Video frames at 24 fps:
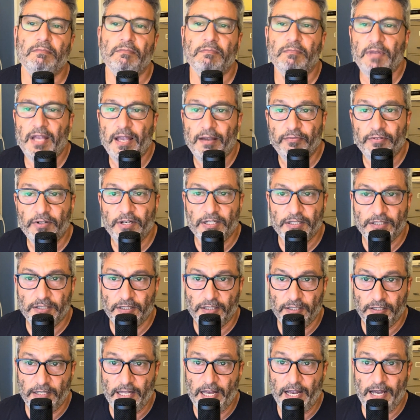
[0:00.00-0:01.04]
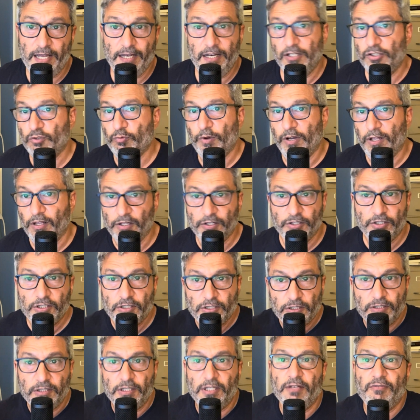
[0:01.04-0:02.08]
evidence to that, as well
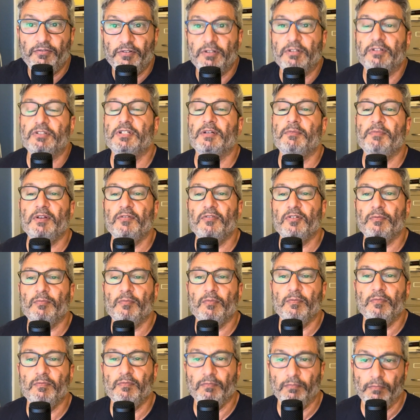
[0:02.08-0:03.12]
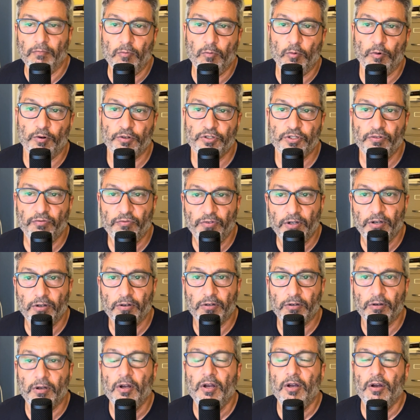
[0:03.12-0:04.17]
as even more
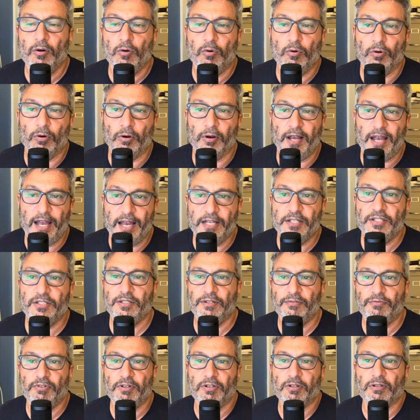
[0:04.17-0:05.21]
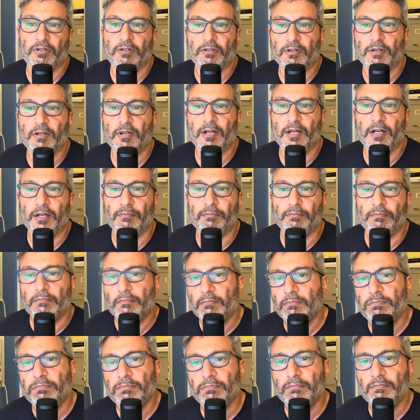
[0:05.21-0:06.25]
severe, or as severe
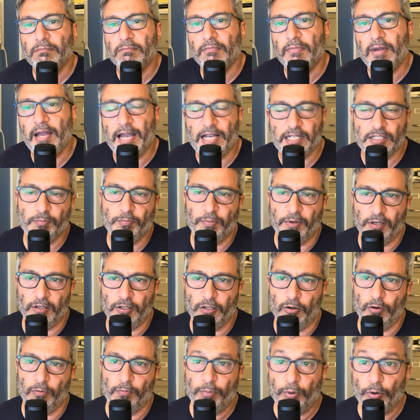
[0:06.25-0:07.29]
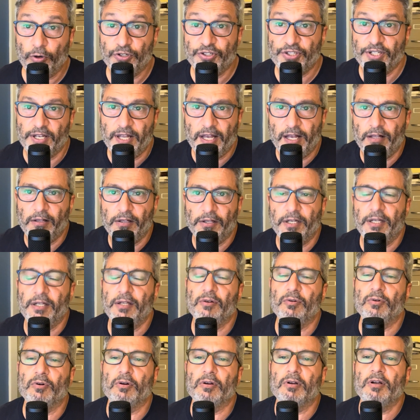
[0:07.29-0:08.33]
aspect, personality
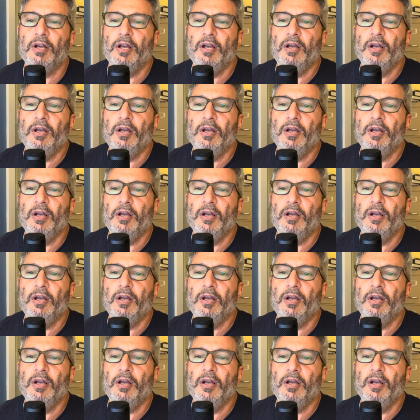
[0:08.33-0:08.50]
or